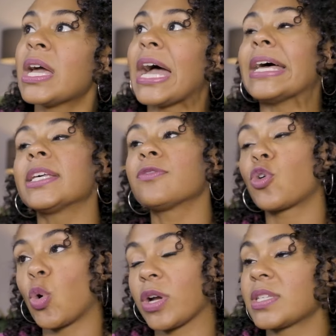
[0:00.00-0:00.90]
And then of
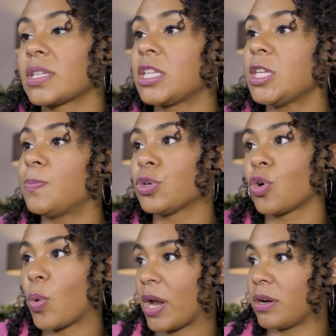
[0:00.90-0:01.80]
course, keep your
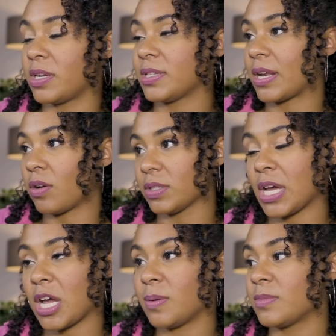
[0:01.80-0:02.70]
awareness at all
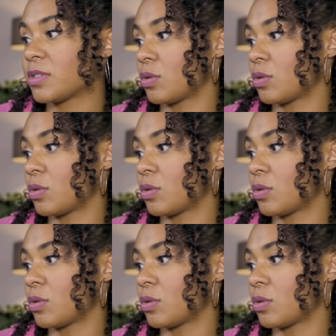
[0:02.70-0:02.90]
times.